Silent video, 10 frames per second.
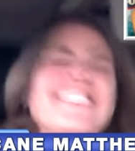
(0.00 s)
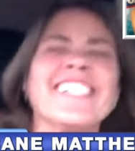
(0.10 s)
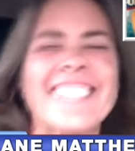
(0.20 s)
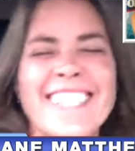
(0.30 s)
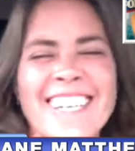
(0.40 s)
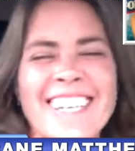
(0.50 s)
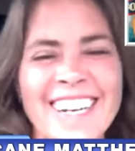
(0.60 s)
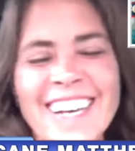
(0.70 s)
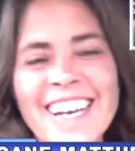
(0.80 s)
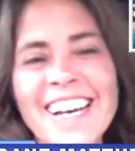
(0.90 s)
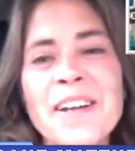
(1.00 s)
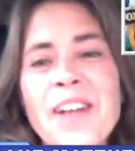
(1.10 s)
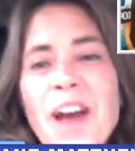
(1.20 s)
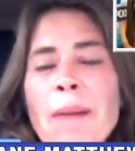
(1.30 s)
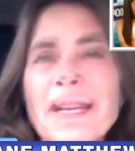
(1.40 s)
That's kidding. tough,
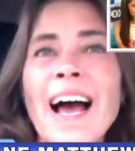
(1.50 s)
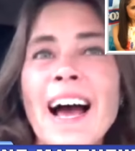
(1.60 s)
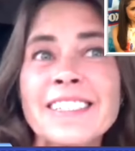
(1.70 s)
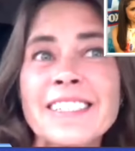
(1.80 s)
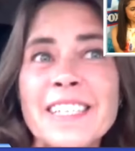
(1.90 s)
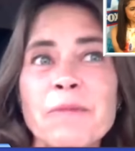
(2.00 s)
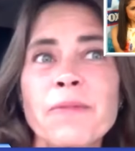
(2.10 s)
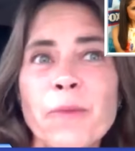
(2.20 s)
though. No, I mean, honestly,